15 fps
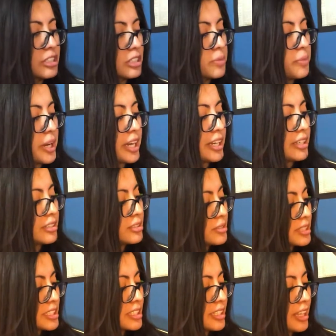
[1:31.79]
It's by
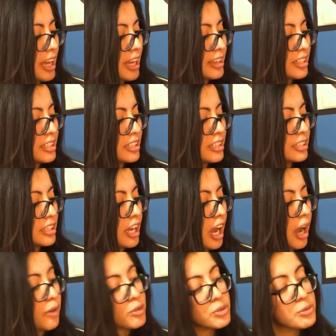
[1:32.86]
was it Anthony
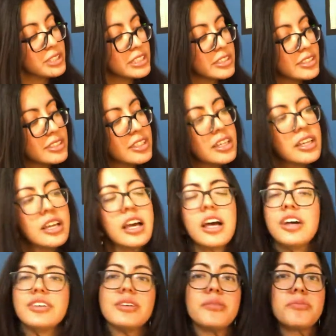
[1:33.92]
Horowitz,
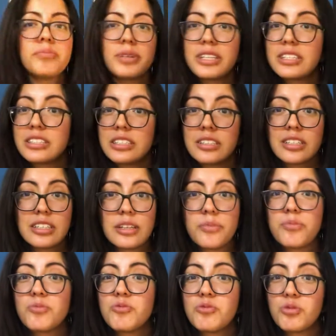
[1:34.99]
but he still did
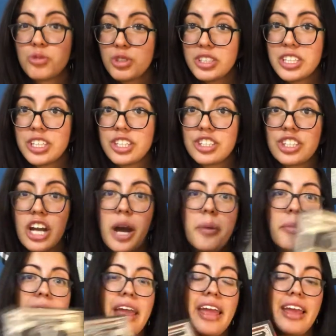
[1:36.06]
a really good
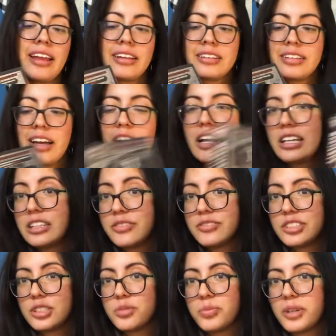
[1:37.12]
job, and I love
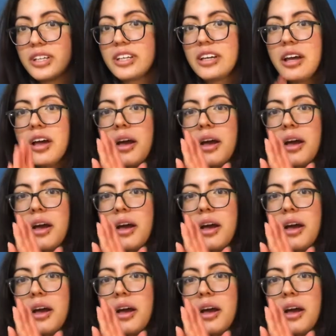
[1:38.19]
this book.